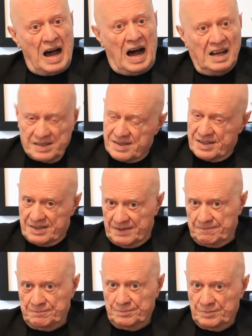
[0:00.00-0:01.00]
answer?
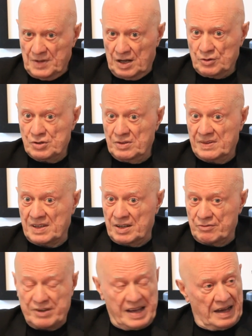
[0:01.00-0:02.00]
How should they
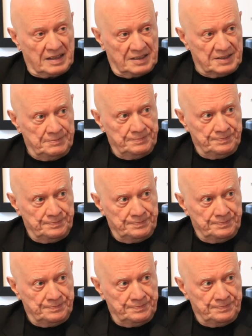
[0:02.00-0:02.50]
react?